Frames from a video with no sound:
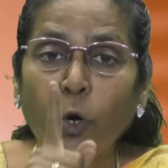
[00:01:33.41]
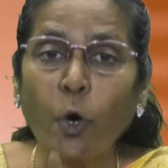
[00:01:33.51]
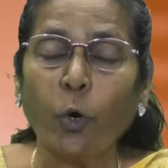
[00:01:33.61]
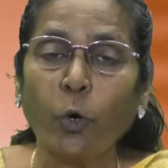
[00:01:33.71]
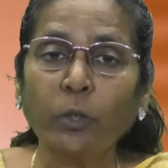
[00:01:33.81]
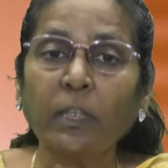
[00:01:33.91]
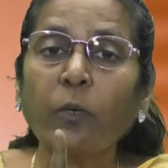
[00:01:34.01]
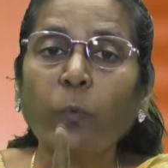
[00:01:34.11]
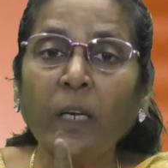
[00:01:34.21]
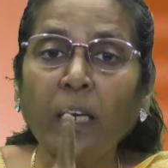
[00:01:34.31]
know
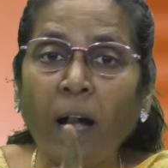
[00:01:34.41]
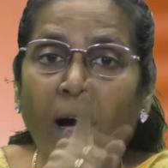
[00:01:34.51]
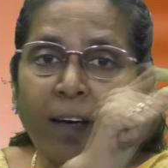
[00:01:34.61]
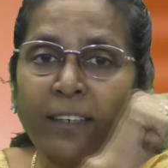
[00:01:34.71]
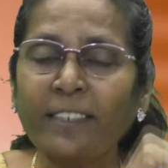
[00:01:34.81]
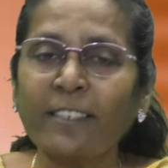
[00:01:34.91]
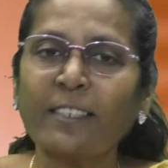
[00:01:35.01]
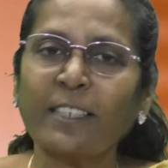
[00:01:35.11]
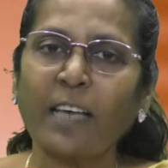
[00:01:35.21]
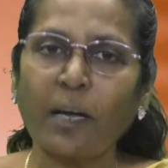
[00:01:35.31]
that we are His
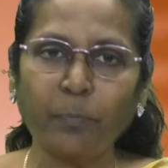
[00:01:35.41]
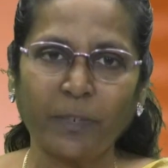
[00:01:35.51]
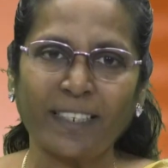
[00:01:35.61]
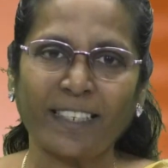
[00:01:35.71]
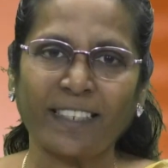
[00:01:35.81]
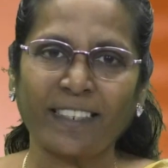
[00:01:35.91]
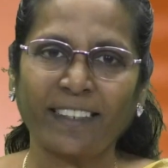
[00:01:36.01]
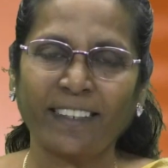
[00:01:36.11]
disciples.